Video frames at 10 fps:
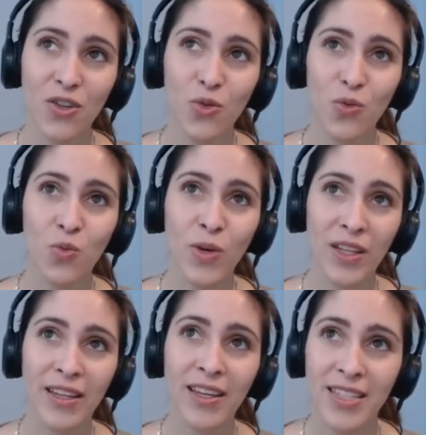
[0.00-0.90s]

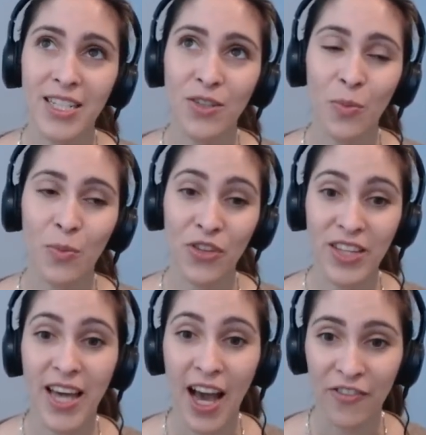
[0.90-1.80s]
willing to put
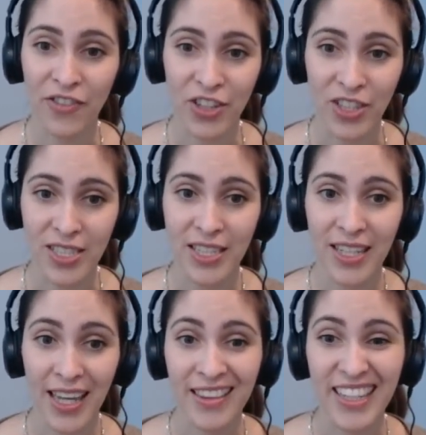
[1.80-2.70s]
the effort
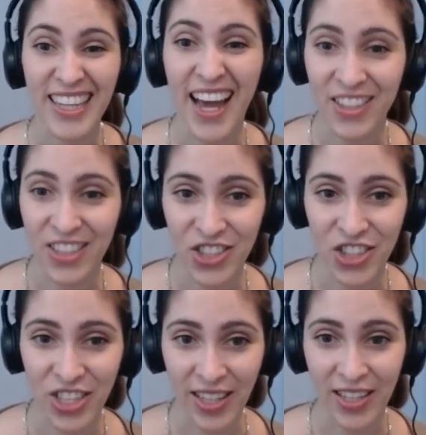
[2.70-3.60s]
and the
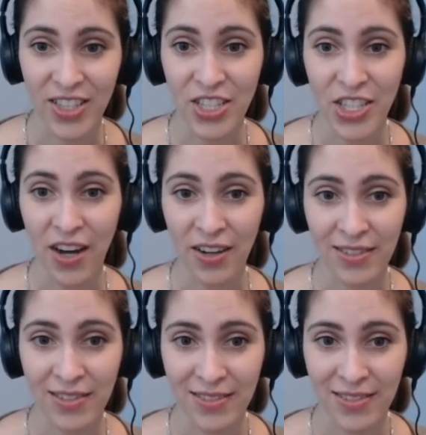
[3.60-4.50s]
energy to
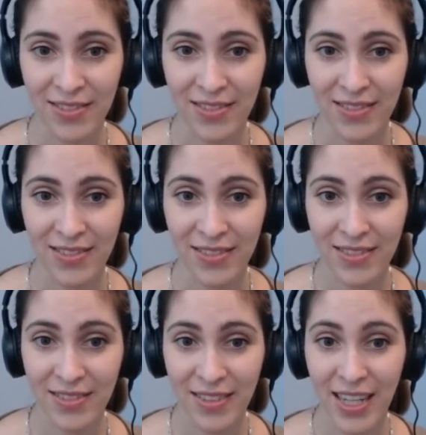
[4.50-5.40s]
go.
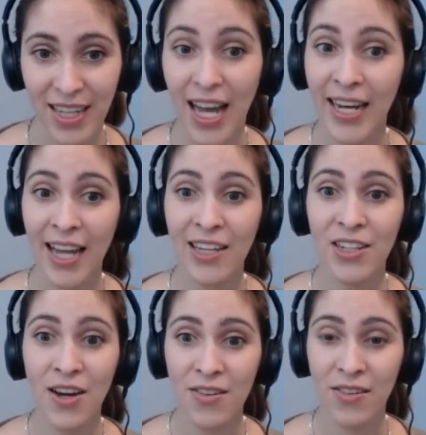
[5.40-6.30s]
Mm-hmm. And I
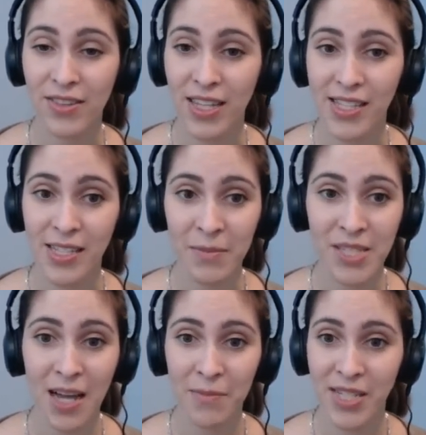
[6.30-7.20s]
know that
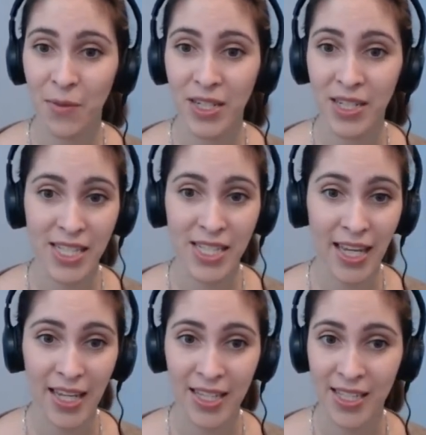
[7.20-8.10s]
sometimes I want to
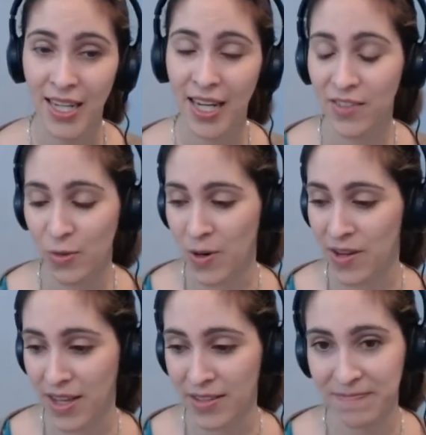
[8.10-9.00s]
say it's not even
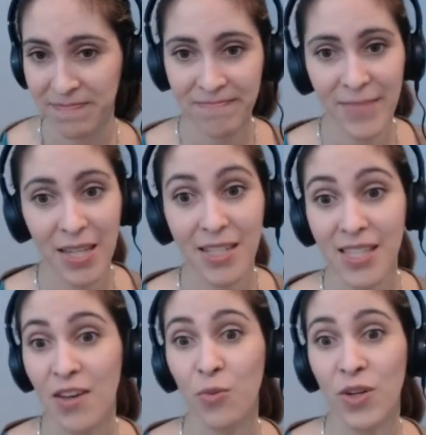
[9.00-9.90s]
worth it because
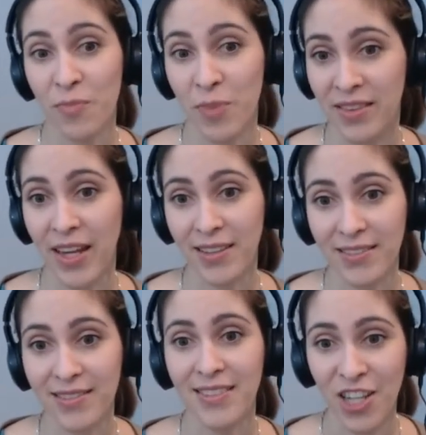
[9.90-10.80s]
I we've been
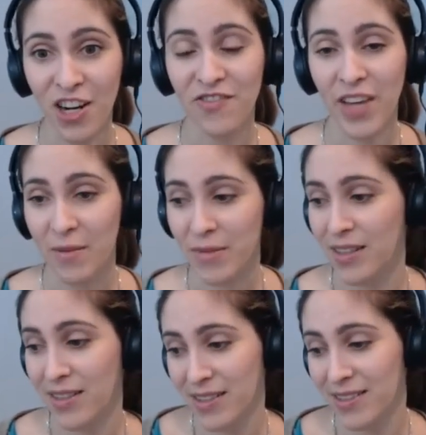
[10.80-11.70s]
there in our family.
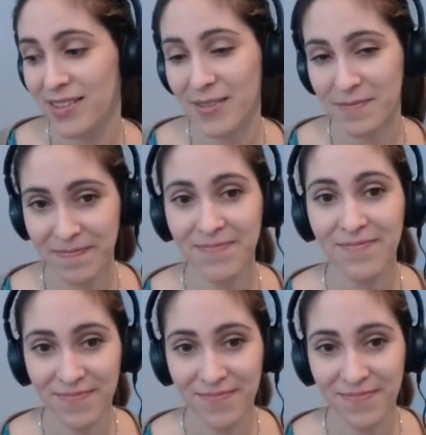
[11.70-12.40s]
I, yes.